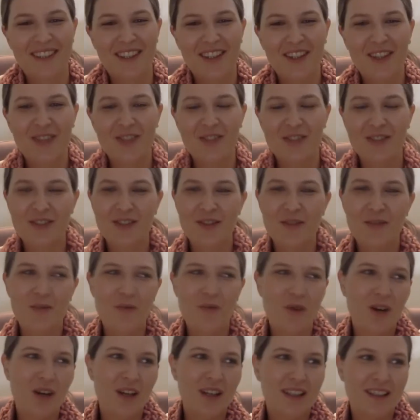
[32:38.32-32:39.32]
cool. So
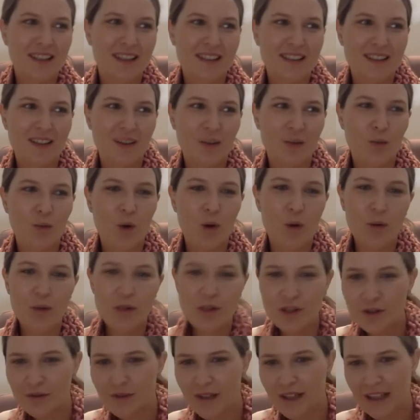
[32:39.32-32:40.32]
what what would
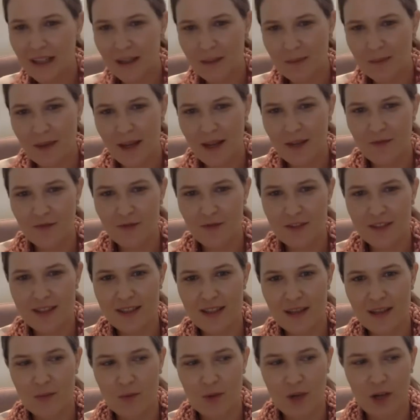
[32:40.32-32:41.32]
you recommend for
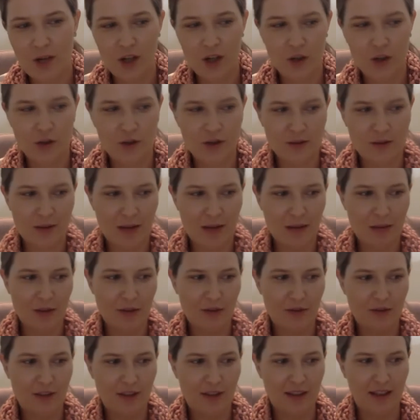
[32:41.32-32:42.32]
someone who is maybe
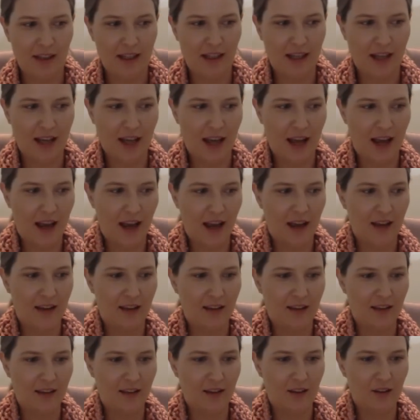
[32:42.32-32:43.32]
feeling
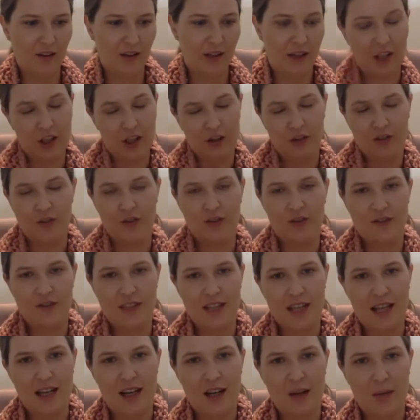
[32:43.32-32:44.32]
like you you
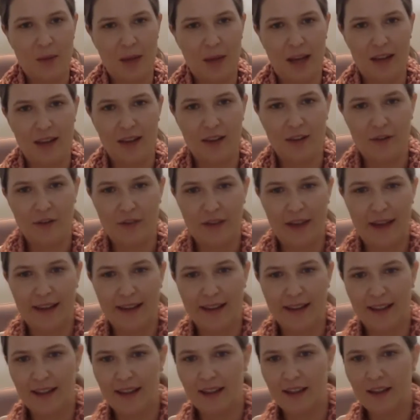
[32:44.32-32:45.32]
said about the
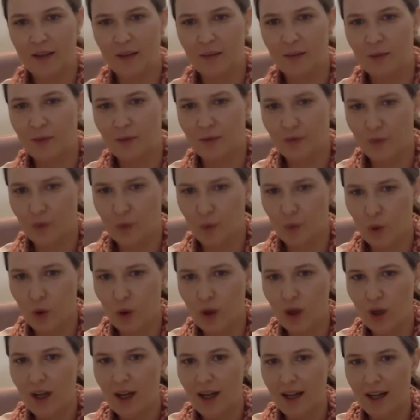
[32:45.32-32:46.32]
valor before?
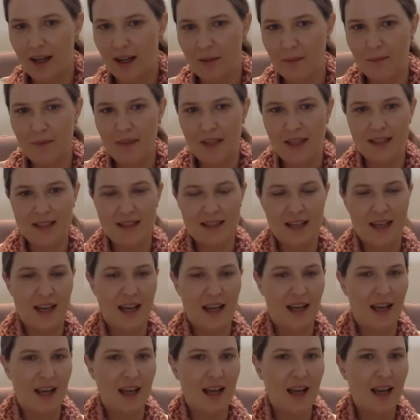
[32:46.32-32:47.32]
Um, is
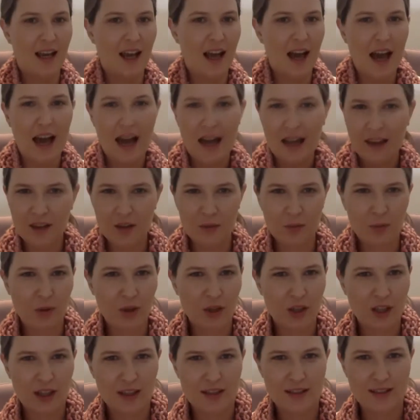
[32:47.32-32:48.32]
there other
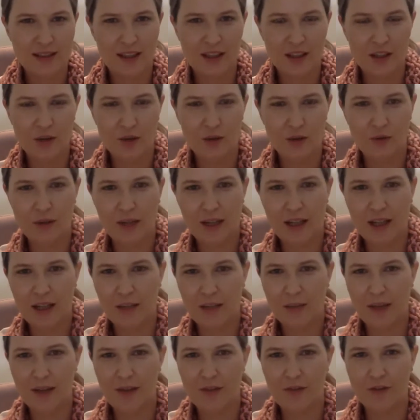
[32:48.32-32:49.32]
products that you would
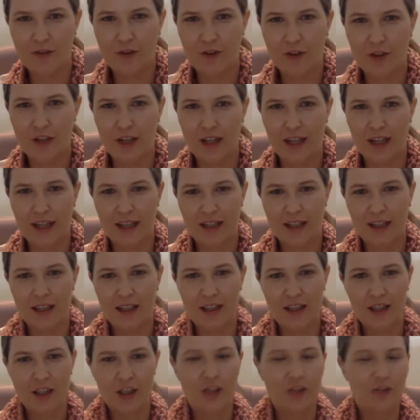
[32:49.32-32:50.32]
recommend for like
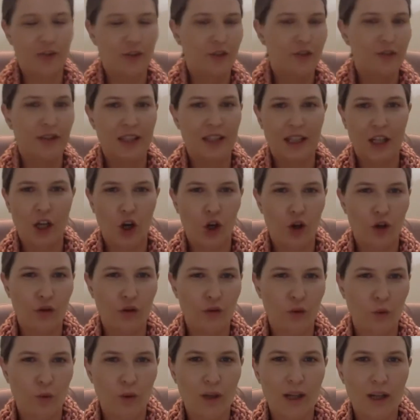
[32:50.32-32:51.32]
you know if you're feeling
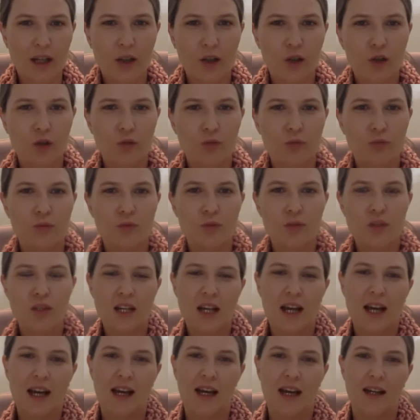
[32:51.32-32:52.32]
overwhelmed,
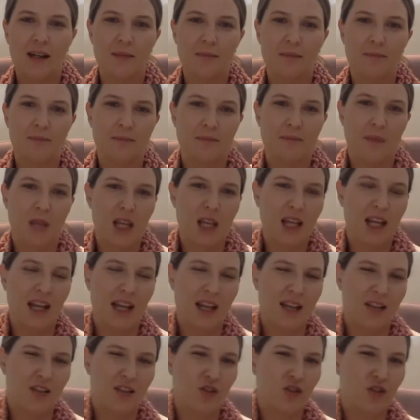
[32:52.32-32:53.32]
um, yeah,
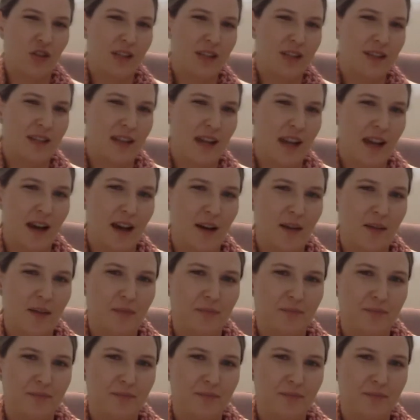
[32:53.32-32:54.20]
and stressed out?